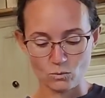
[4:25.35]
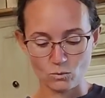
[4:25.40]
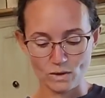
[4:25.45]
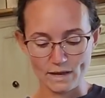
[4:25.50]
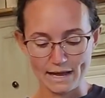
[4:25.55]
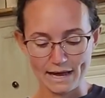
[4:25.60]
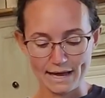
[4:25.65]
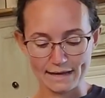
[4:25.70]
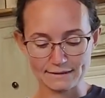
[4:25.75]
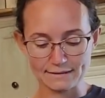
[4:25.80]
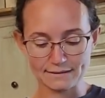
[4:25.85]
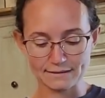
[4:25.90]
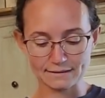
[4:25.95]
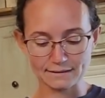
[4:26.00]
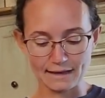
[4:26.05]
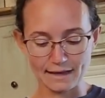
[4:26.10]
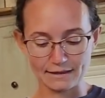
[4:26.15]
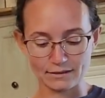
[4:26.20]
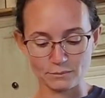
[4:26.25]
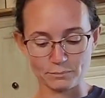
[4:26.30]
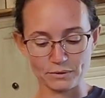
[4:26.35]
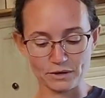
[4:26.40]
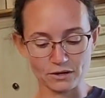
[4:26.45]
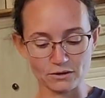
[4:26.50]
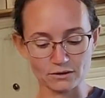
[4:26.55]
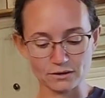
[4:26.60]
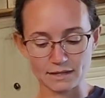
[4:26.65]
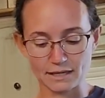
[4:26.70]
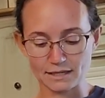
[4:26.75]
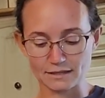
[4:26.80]
we had to let the
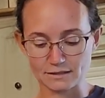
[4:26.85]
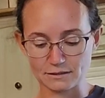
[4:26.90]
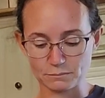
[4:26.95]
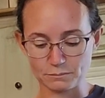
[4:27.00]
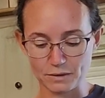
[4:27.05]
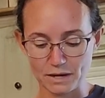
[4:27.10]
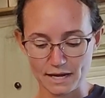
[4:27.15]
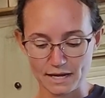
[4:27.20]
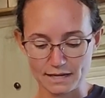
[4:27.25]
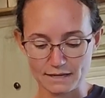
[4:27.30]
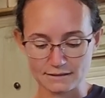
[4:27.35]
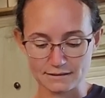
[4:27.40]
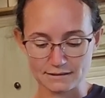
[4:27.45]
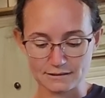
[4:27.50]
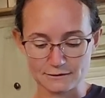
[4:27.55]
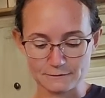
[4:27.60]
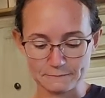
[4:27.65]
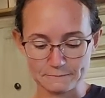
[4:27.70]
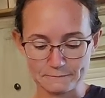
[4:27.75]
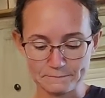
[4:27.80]
pickling spice